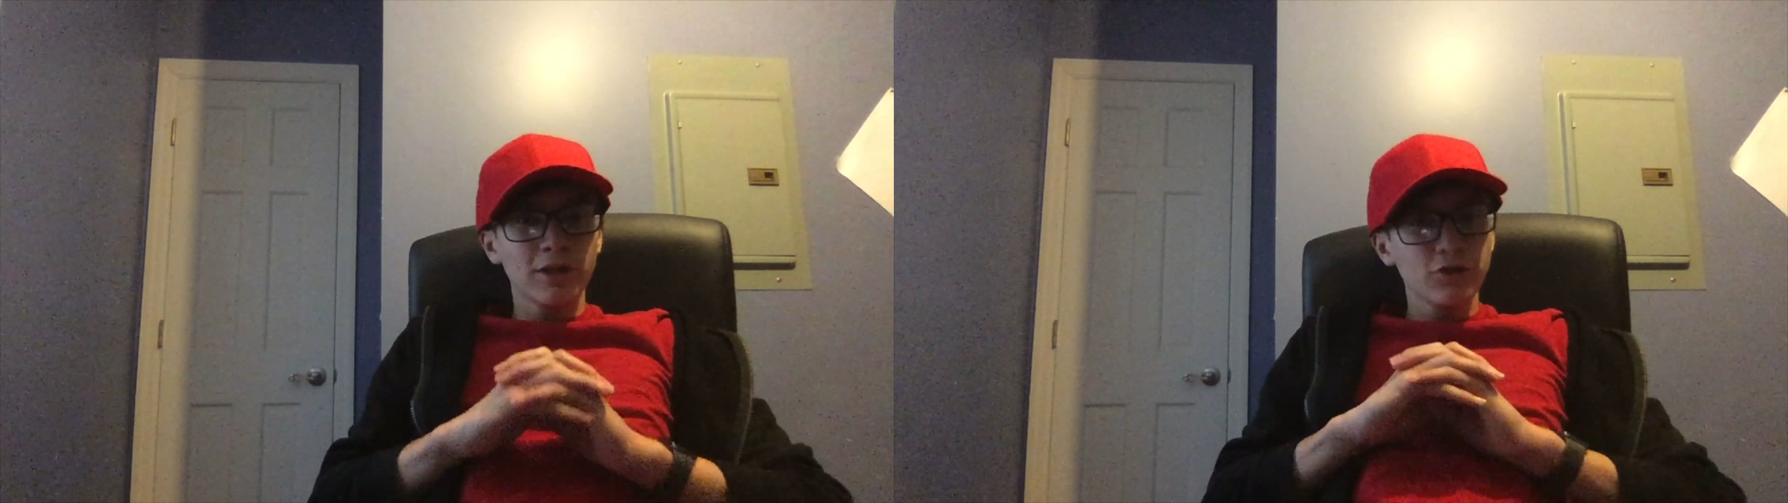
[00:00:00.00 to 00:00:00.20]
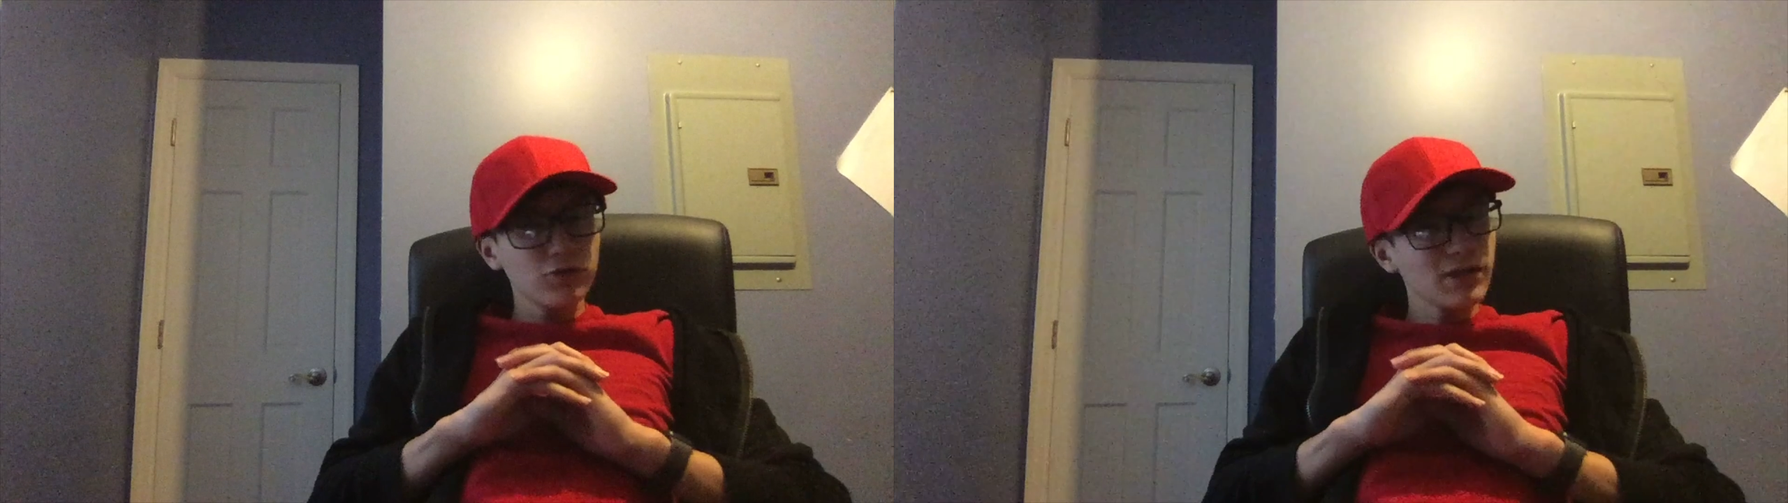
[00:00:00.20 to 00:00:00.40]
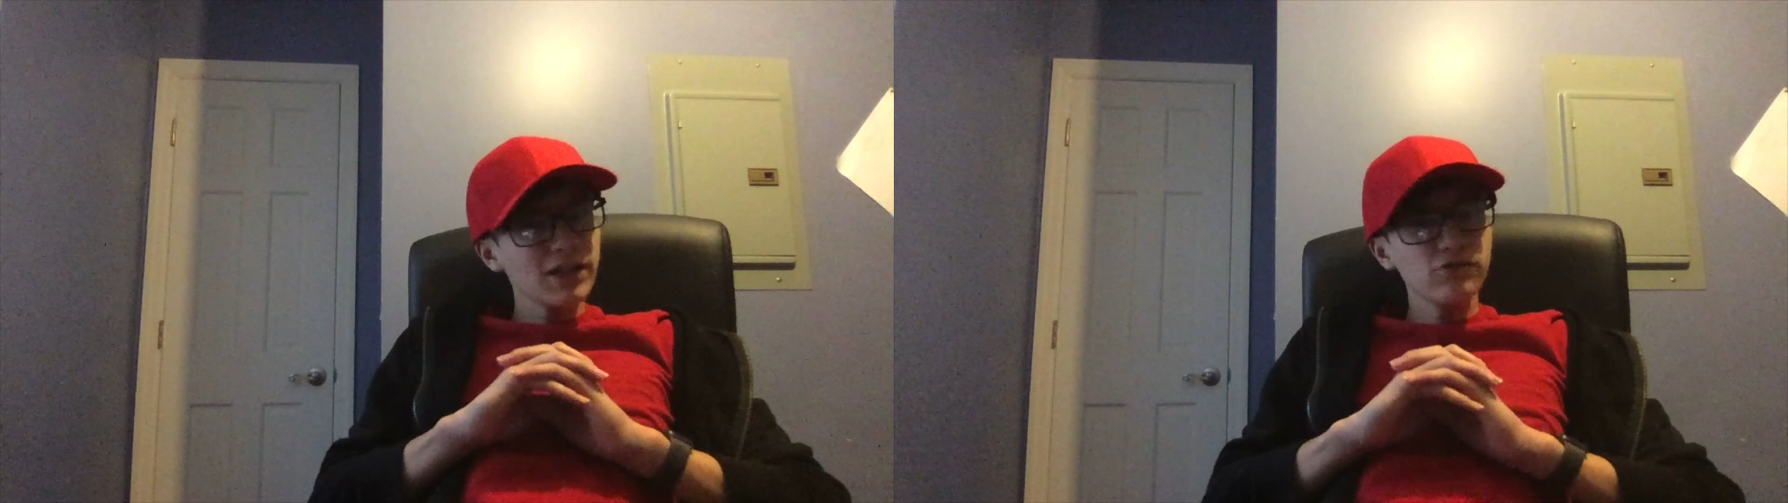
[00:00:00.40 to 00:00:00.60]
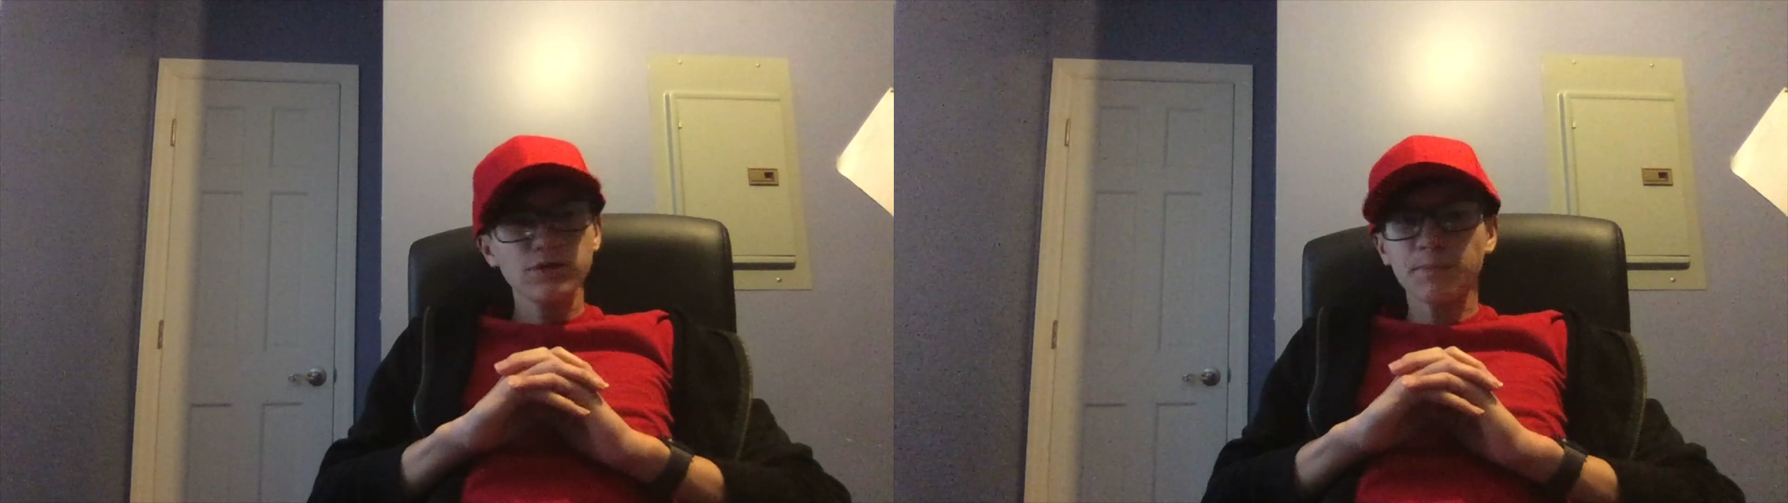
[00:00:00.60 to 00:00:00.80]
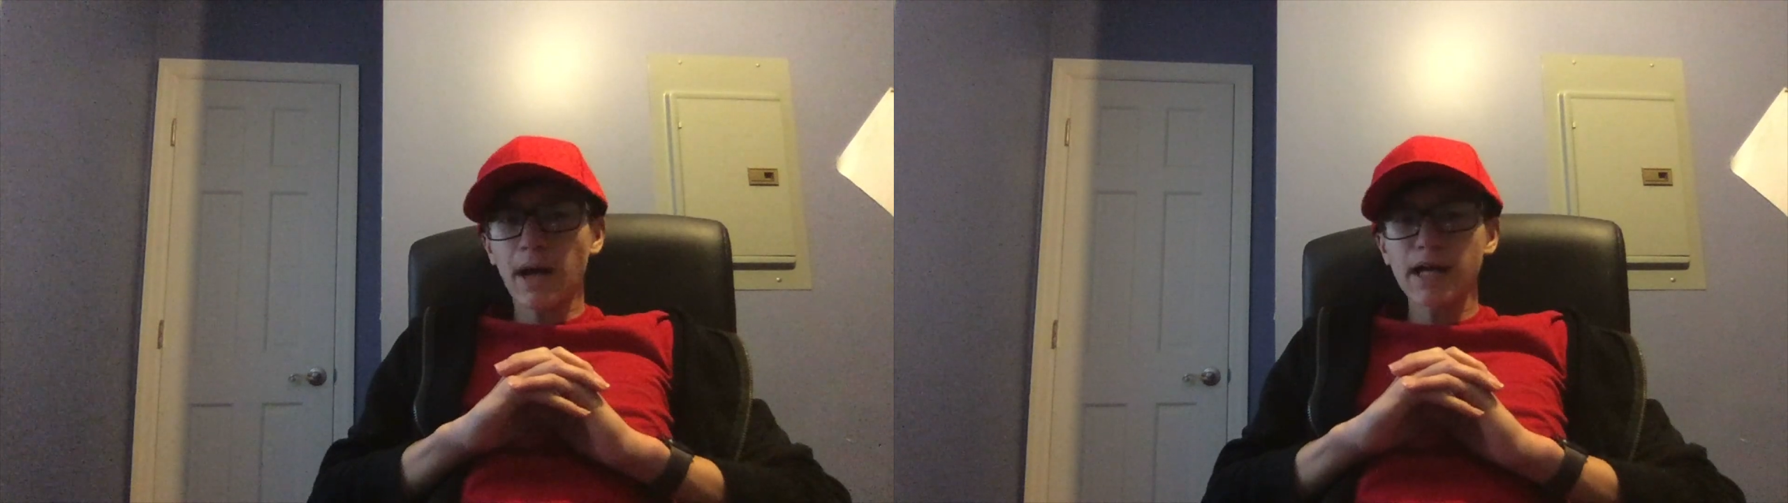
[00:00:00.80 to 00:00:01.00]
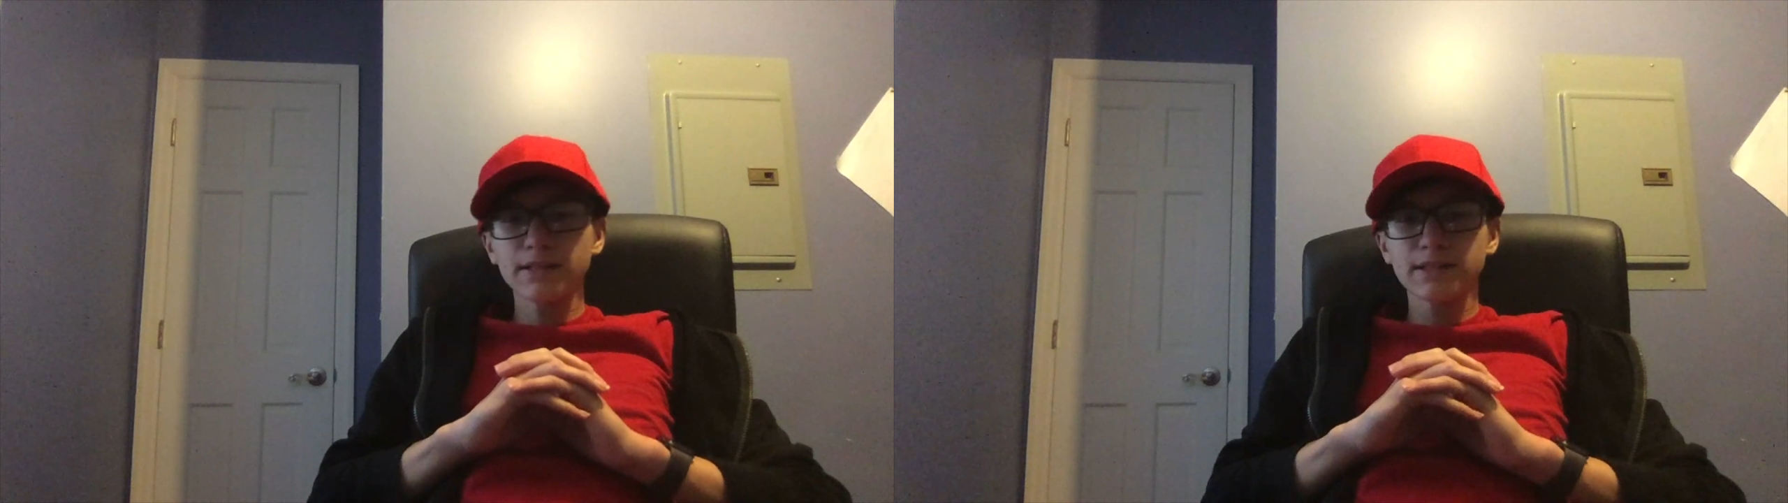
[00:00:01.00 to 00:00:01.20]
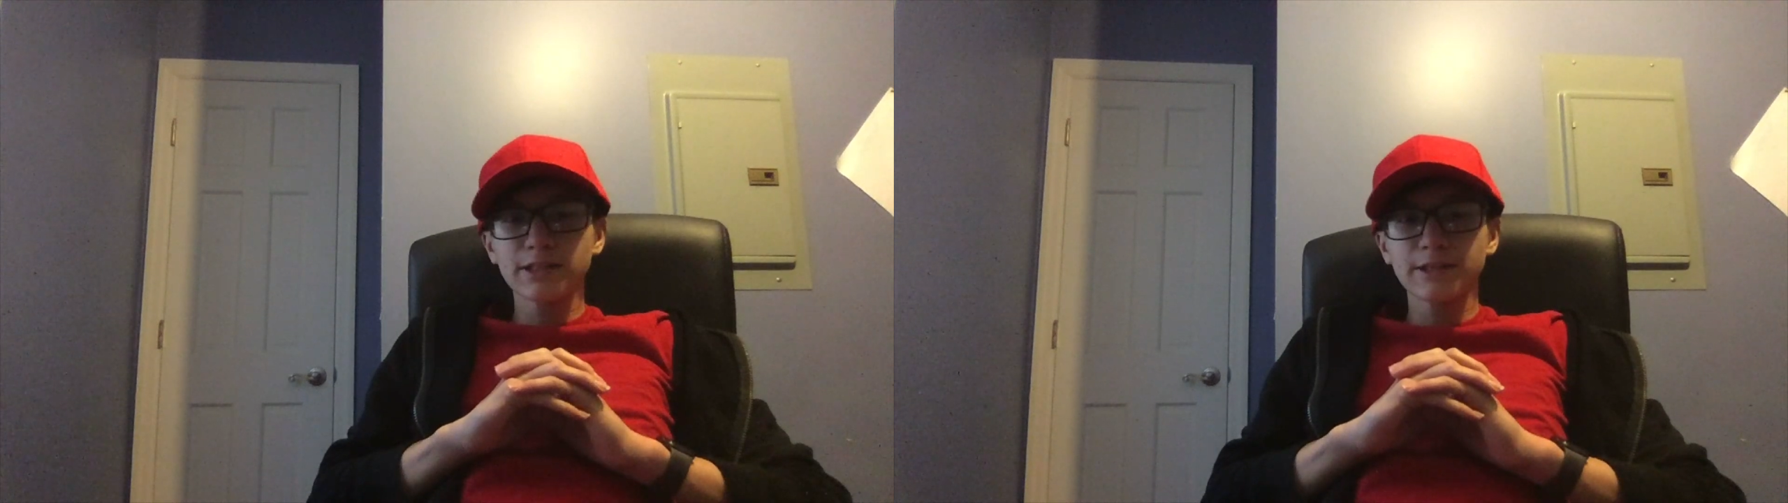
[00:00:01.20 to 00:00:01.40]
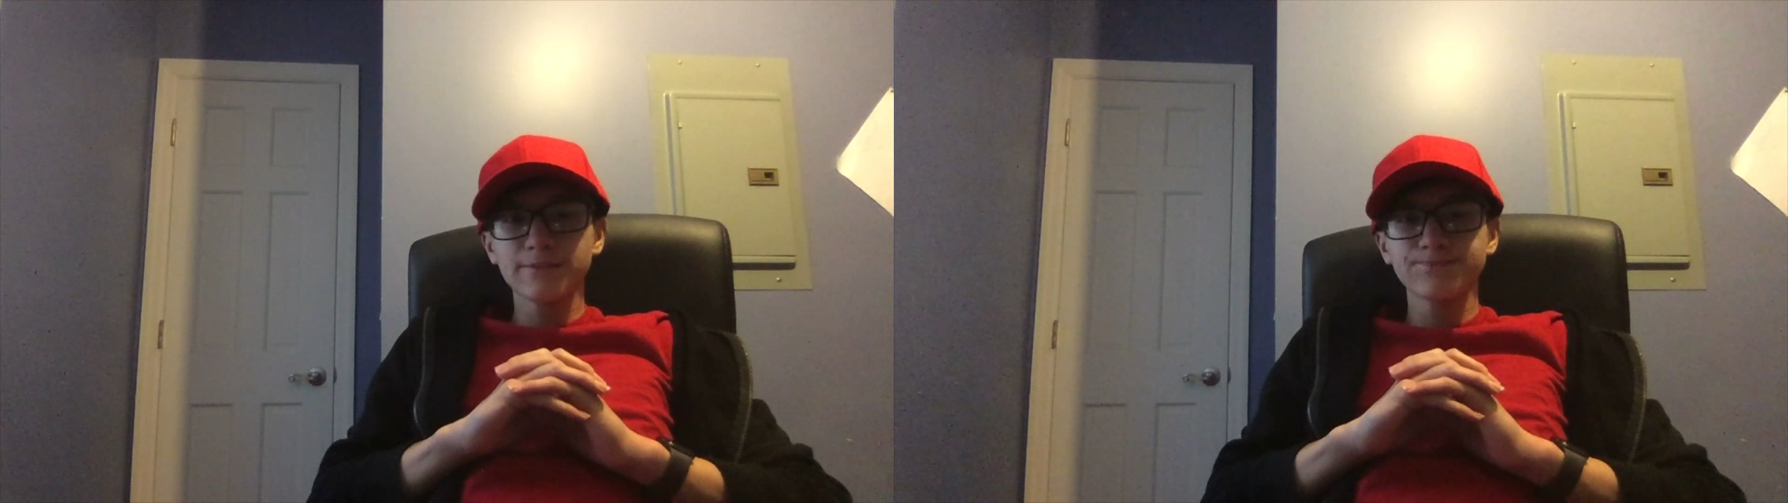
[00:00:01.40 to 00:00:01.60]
Do they use bots?